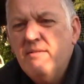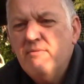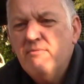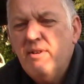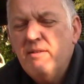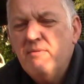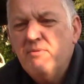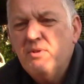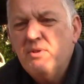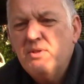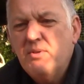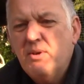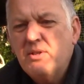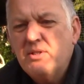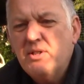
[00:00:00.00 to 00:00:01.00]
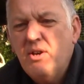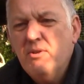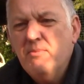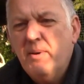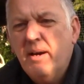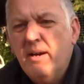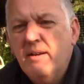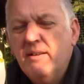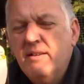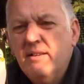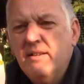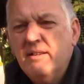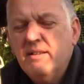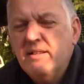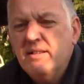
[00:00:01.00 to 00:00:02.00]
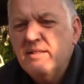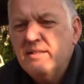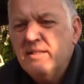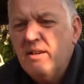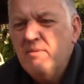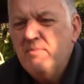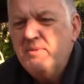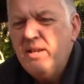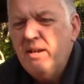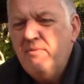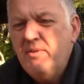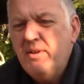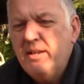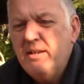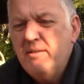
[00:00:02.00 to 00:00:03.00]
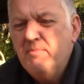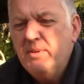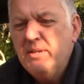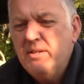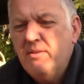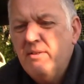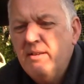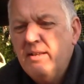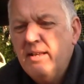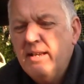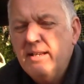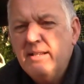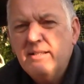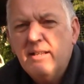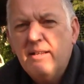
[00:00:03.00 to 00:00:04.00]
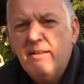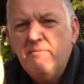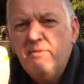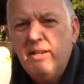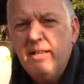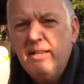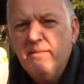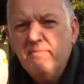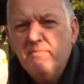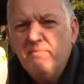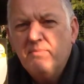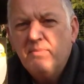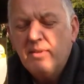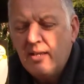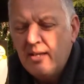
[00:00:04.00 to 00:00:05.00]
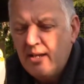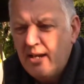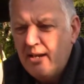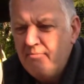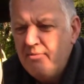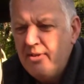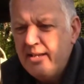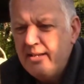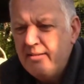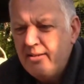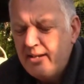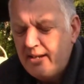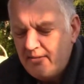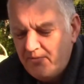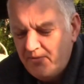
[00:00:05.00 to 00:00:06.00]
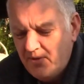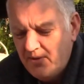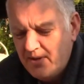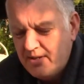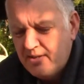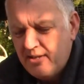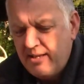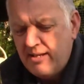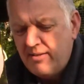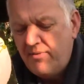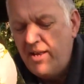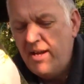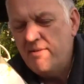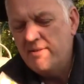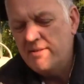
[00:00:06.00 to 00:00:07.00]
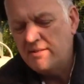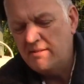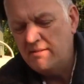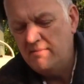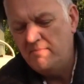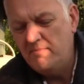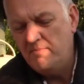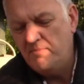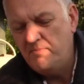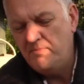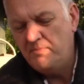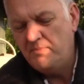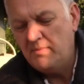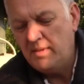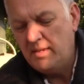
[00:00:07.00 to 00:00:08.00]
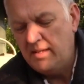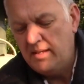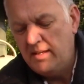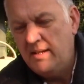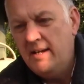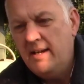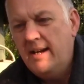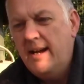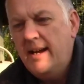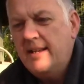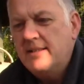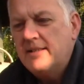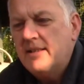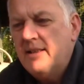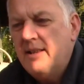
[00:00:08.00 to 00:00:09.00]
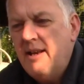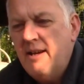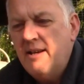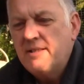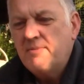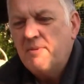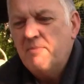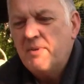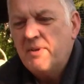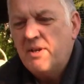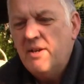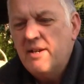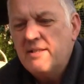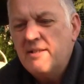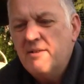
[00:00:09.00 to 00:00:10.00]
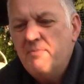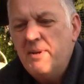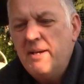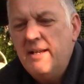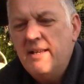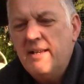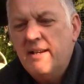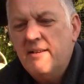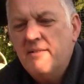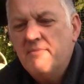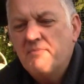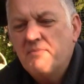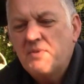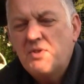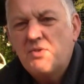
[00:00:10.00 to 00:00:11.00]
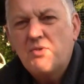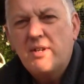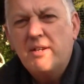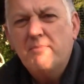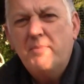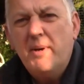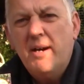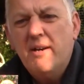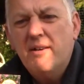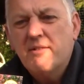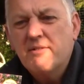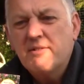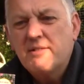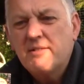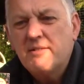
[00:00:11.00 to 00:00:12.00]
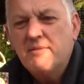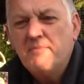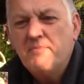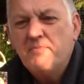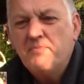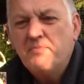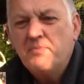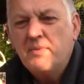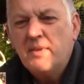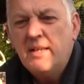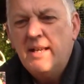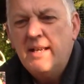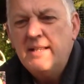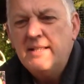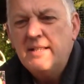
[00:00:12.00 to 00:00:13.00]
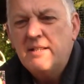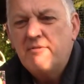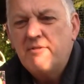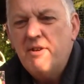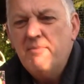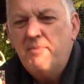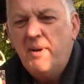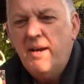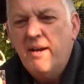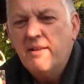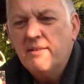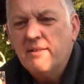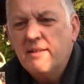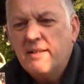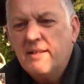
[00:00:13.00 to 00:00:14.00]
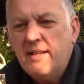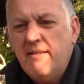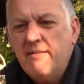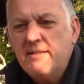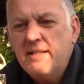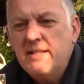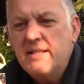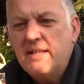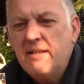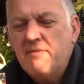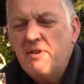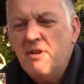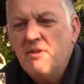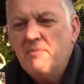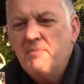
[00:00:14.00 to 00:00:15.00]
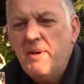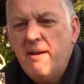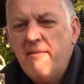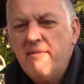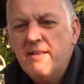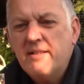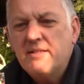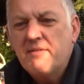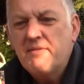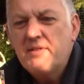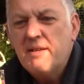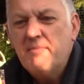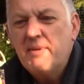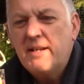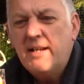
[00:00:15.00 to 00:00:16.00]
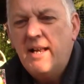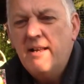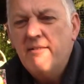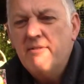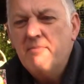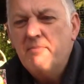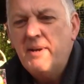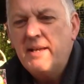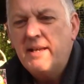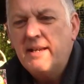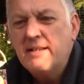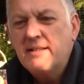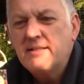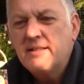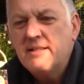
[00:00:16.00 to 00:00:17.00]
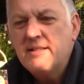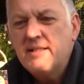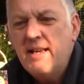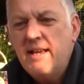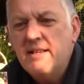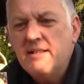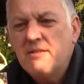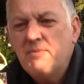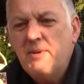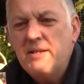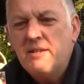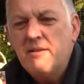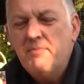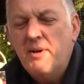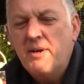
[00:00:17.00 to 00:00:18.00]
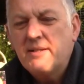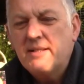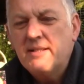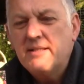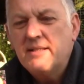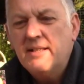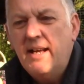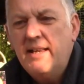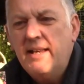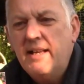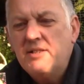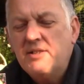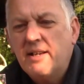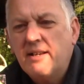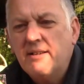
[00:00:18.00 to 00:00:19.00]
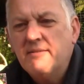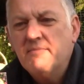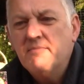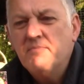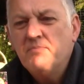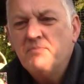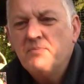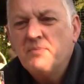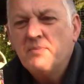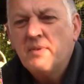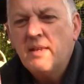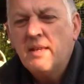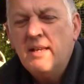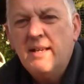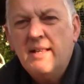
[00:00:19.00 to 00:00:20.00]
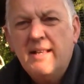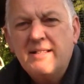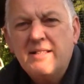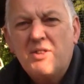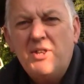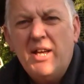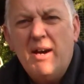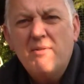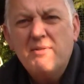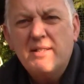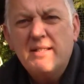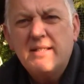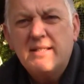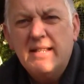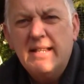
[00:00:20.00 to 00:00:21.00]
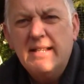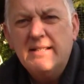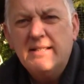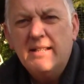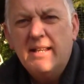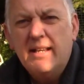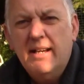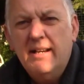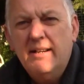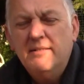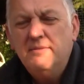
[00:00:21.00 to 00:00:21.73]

right through to October. So definitely be doing these, and I'm really looking forward to these flowers. And the last one we've got is Lobelia, String of Pearls. Easy to grow plant, guaranteed to give you long periods of summer colour in beddings, containers, window boxes and edging. There's 1,000 seeds in here.